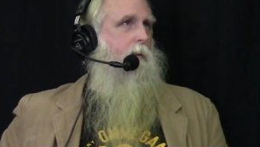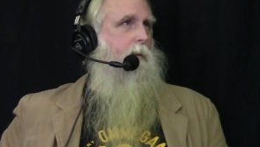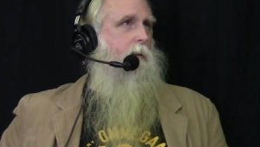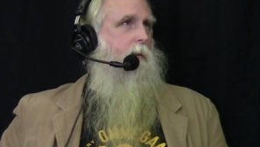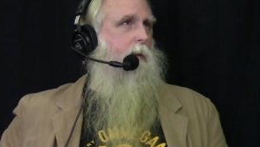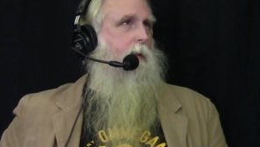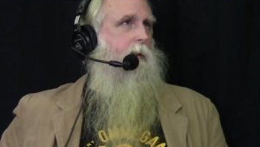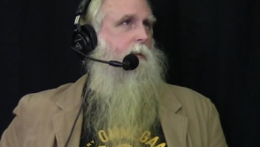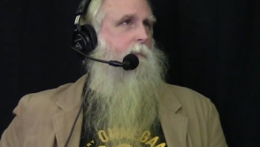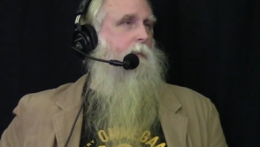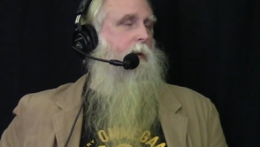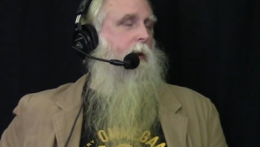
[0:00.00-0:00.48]

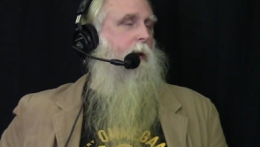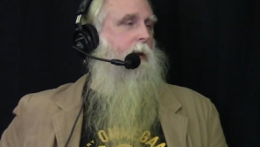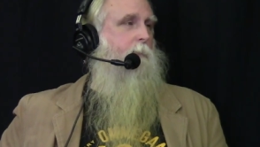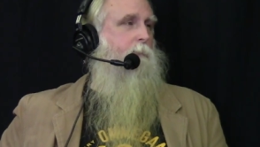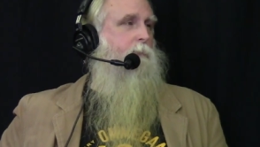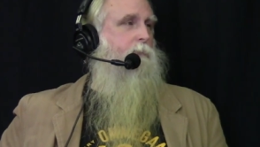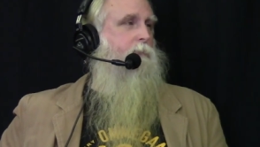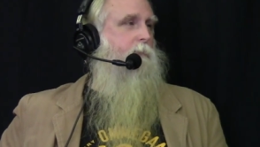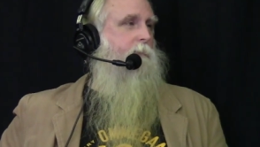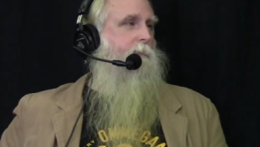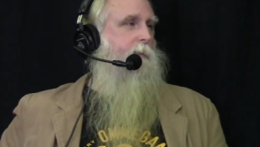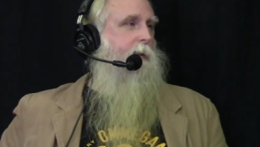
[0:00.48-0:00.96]
even
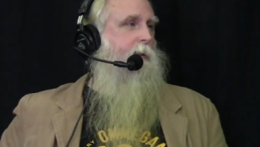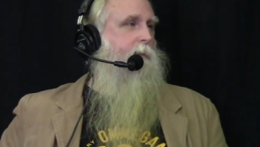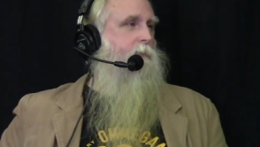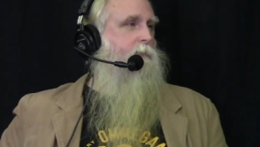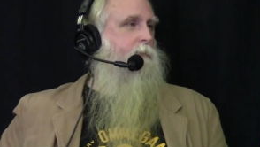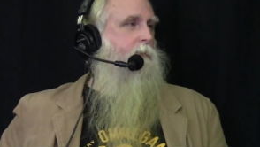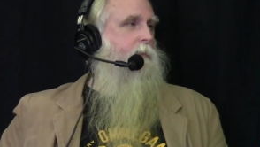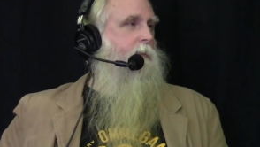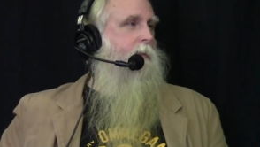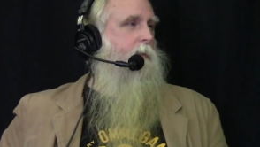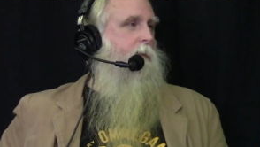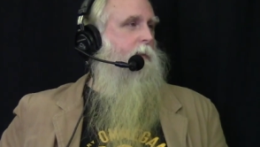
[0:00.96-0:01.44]

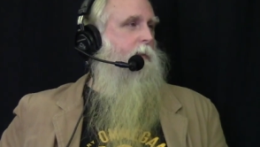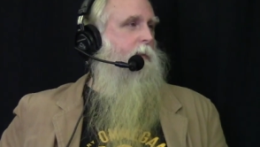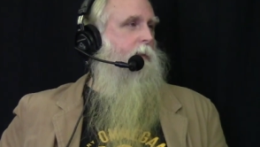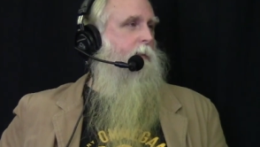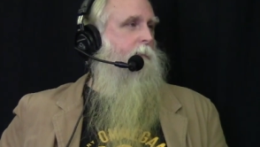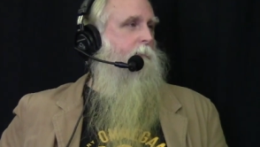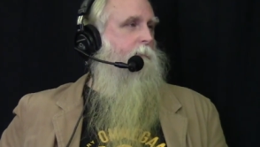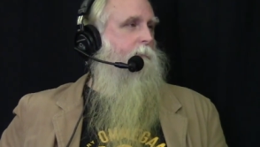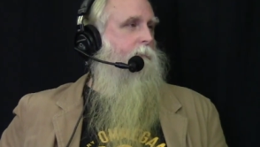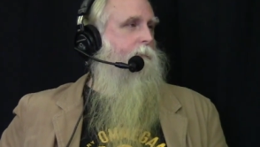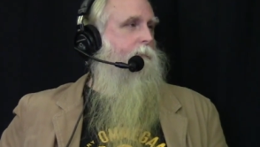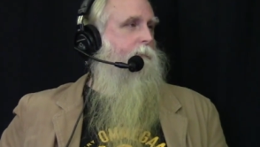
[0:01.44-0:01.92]
observation
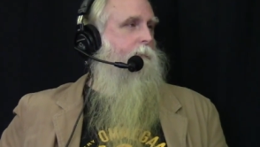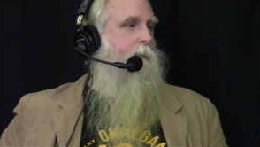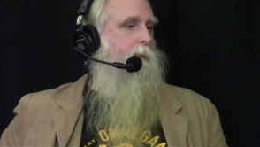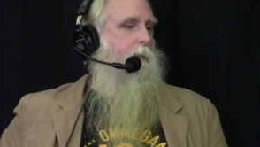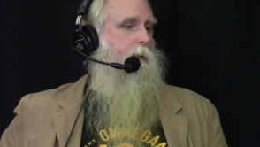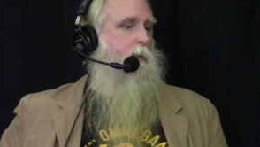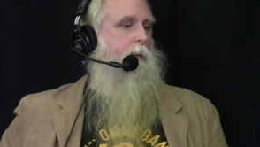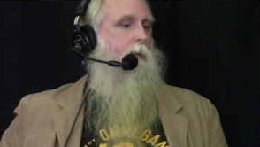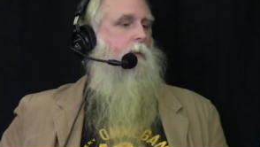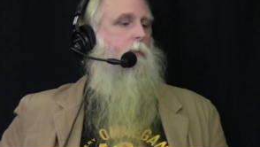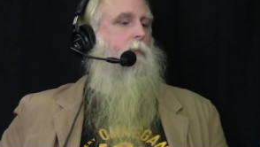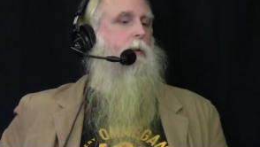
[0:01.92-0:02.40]
of
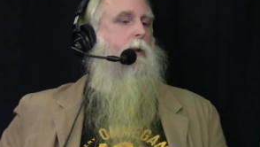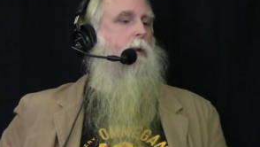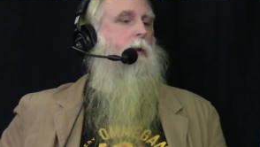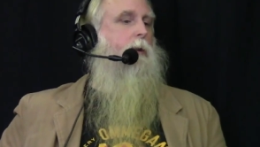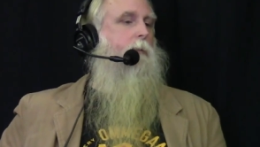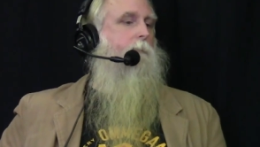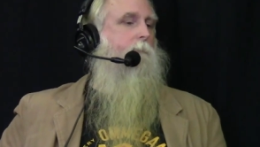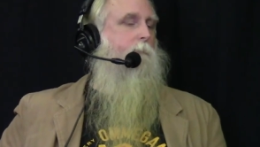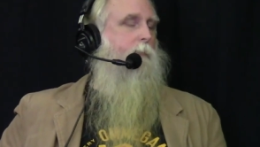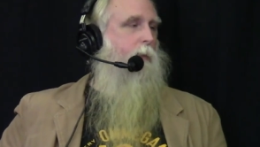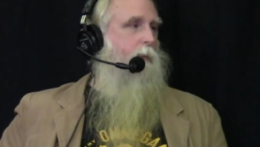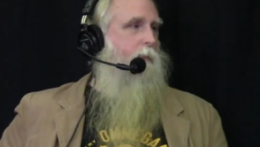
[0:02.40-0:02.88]
yeah the, the
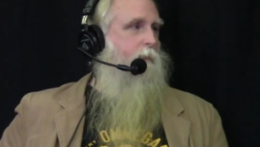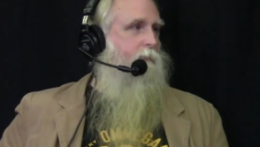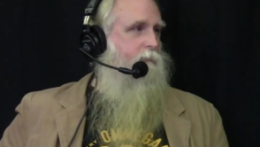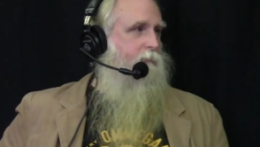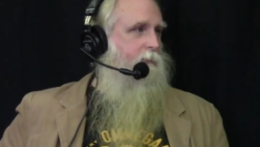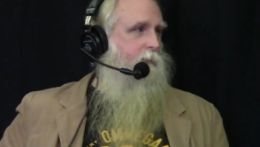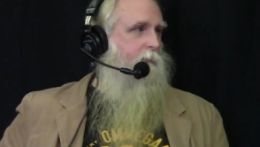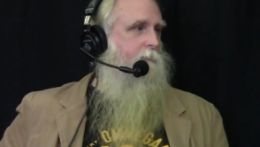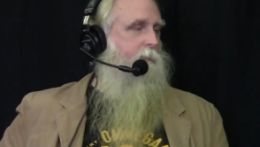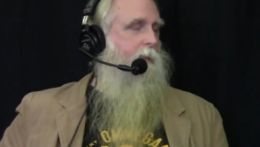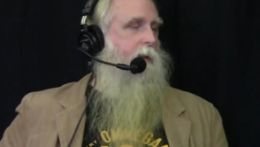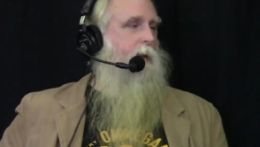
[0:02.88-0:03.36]

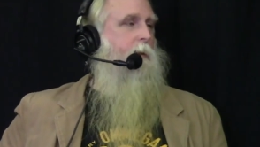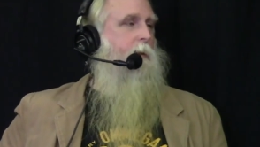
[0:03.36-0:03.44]
technology Yeah,